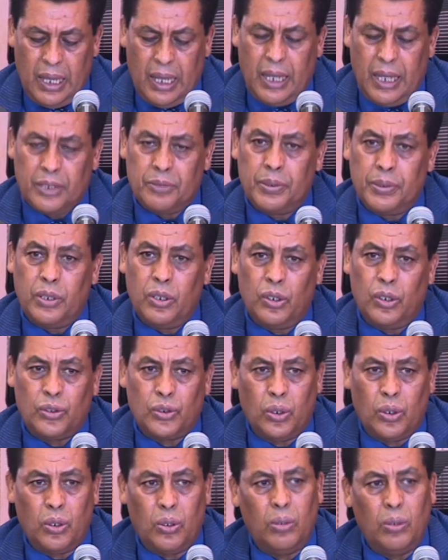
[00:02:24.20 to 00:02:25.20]
has been
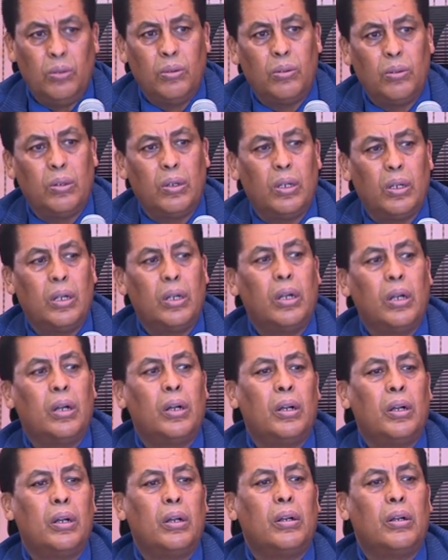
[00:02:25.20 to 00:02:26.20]
also
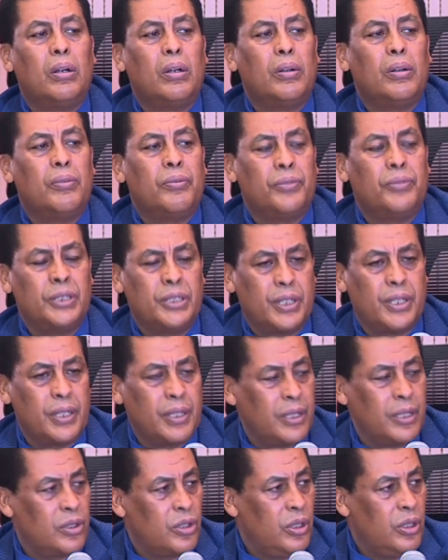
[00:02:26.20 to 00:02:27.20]

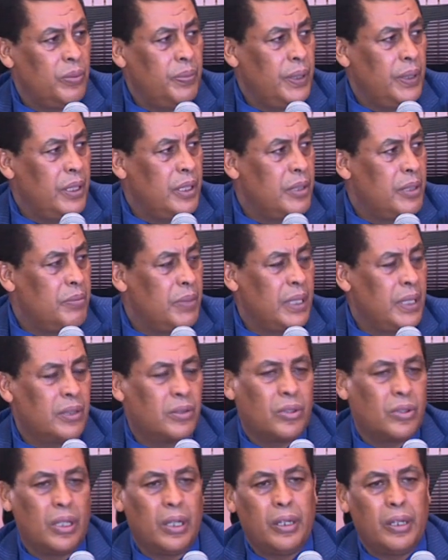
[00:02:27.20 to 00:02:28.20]
visiting Ethiopia. He
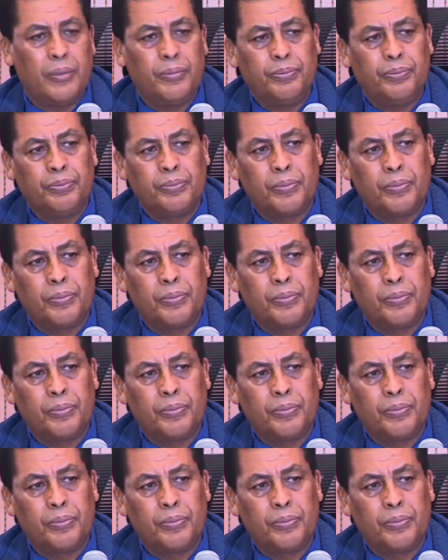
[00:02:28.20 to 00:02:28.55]
met a